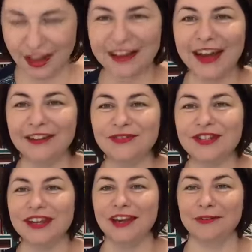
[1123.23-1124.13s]
I can't
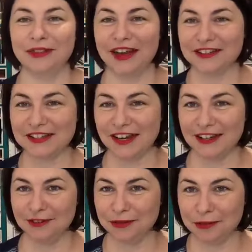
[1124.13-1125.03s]
even say it without
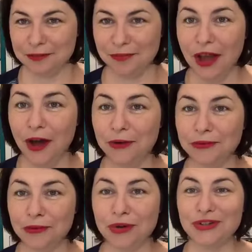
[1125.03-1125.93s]
saying it with
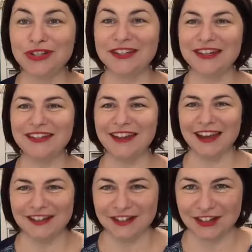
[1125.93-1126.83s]
rooted in
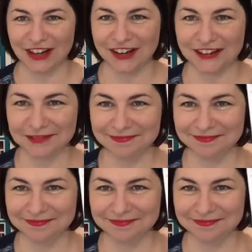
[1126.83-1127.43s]
nature. I